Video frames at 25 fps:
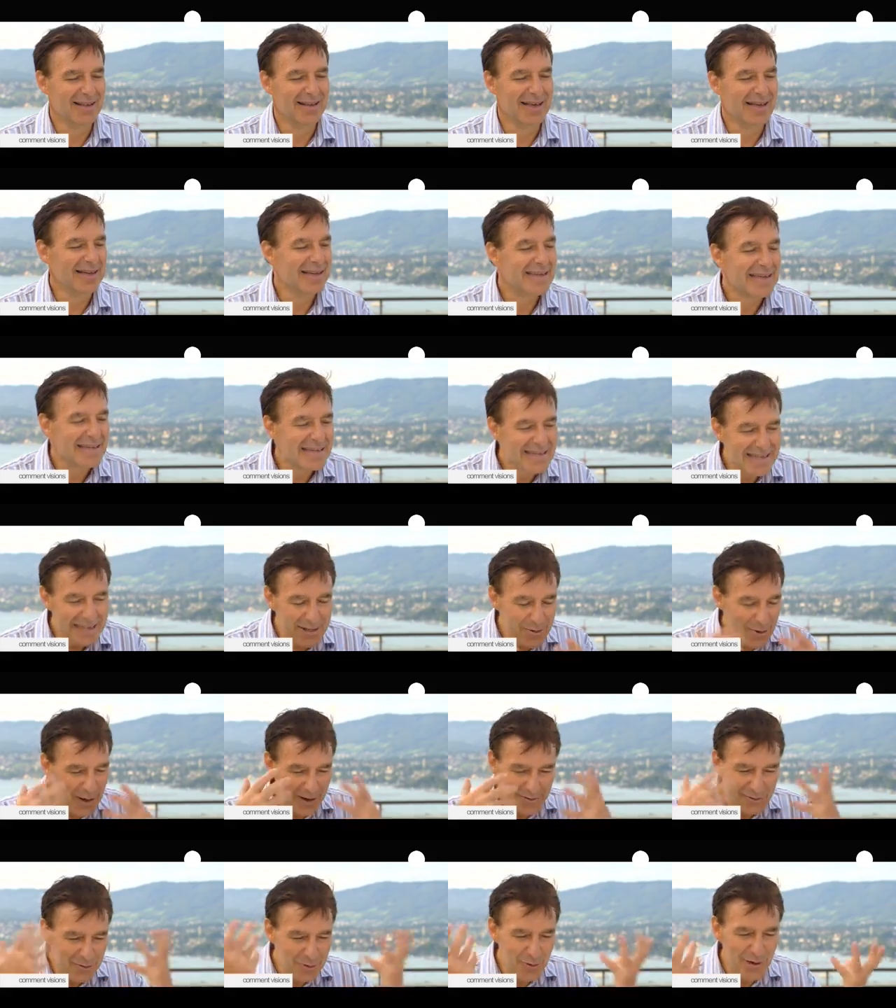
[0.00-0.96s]
then indeed
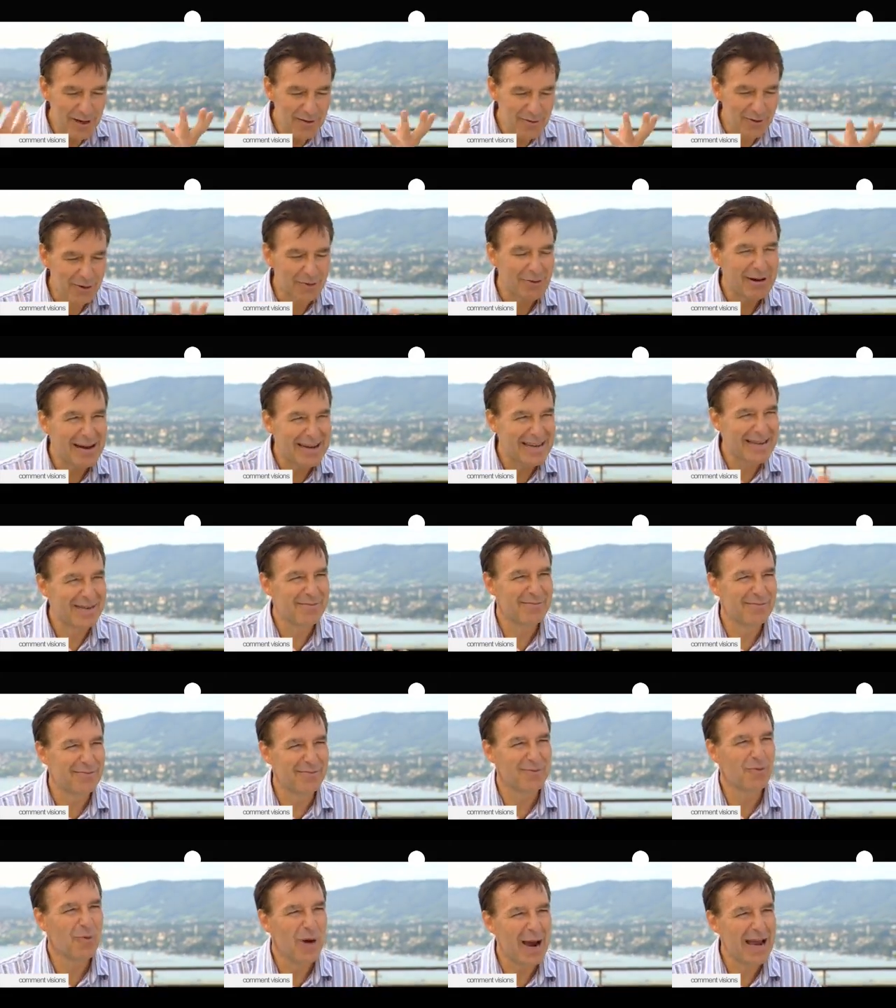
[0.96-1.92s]
you have to have
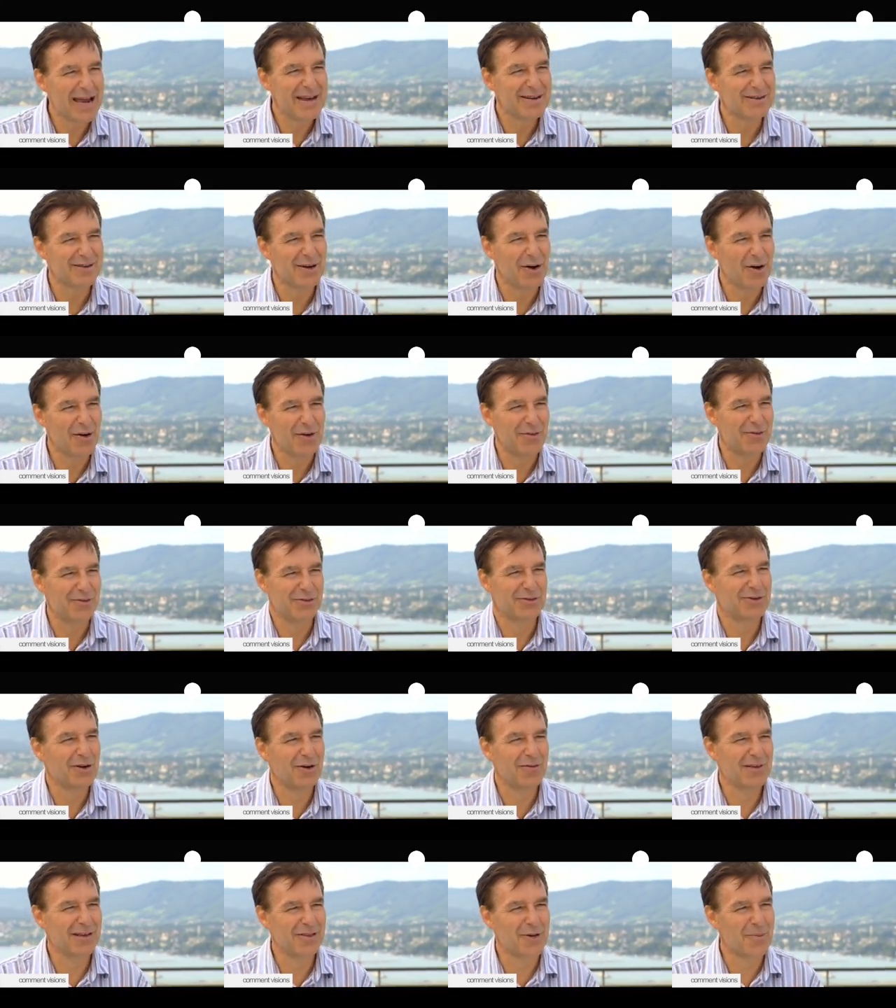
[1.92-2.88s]
creative ways of
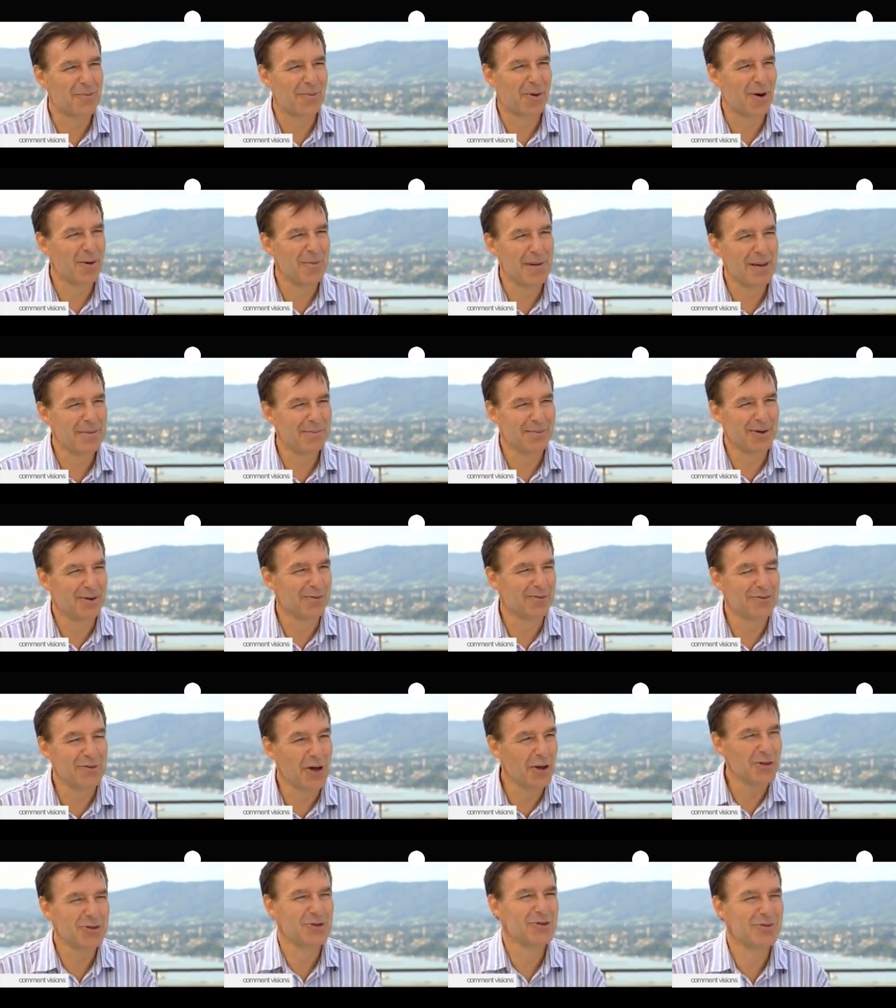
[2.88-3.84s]
solving the problem
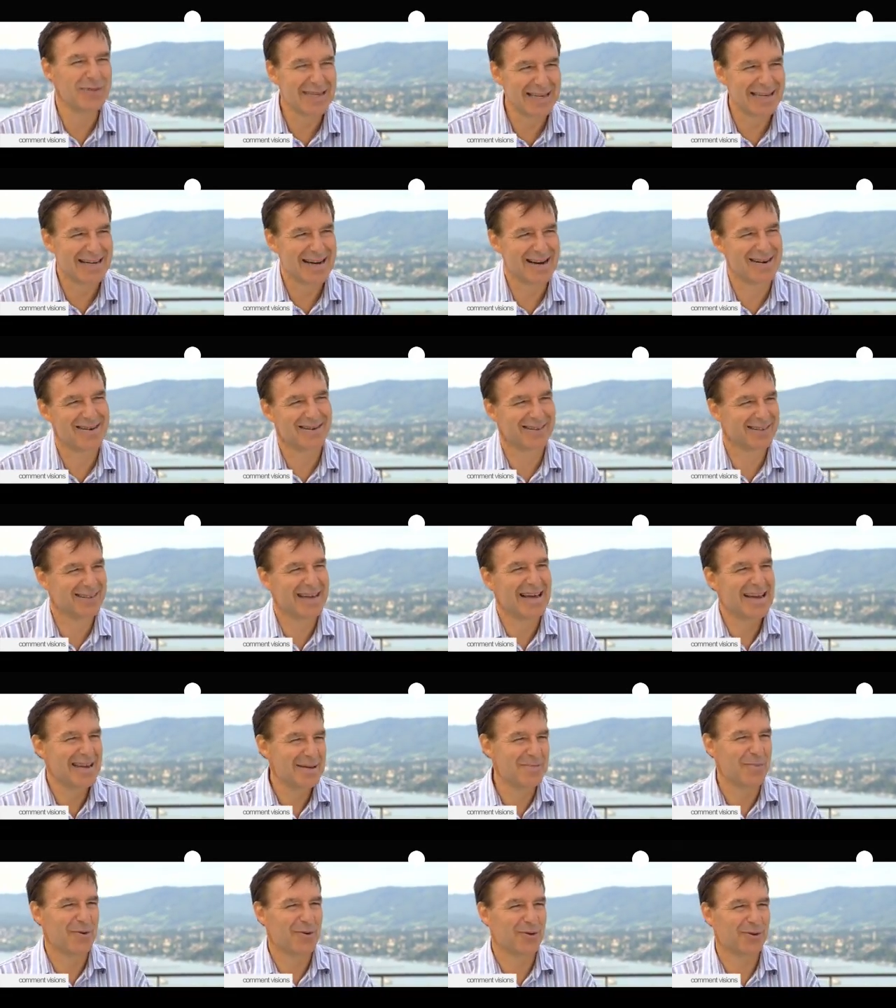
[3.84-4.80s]
of not using cars
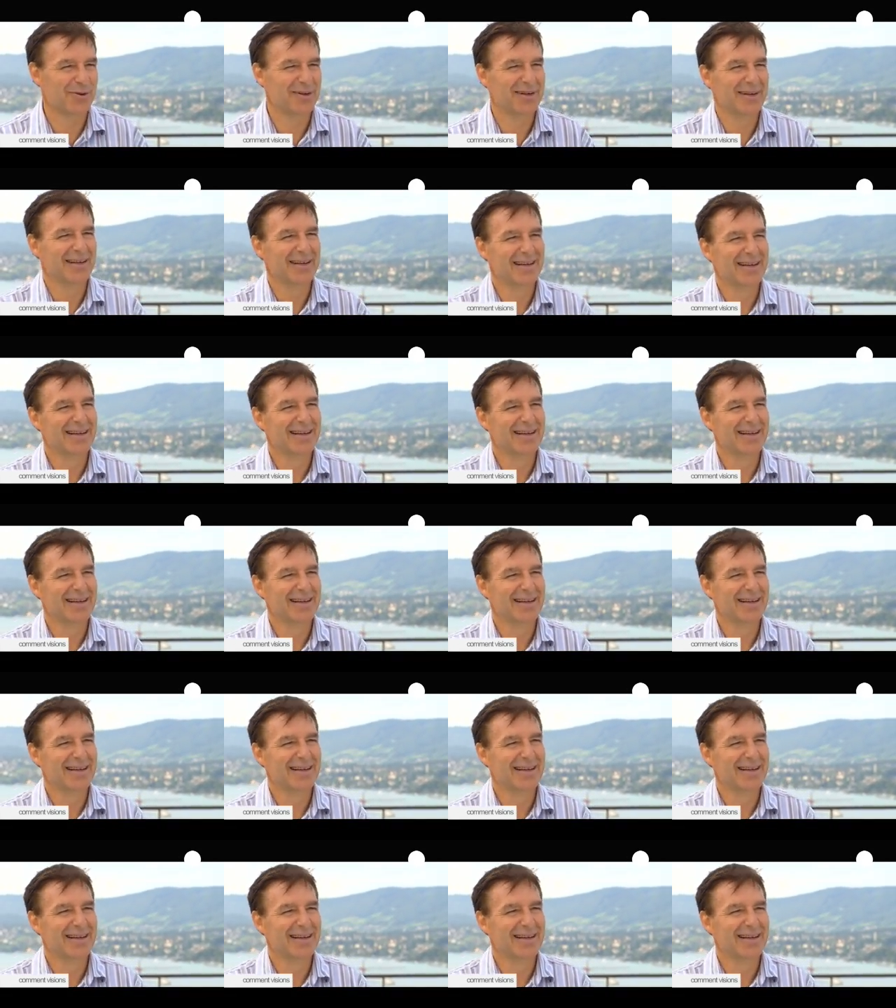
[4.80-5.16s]
anymore.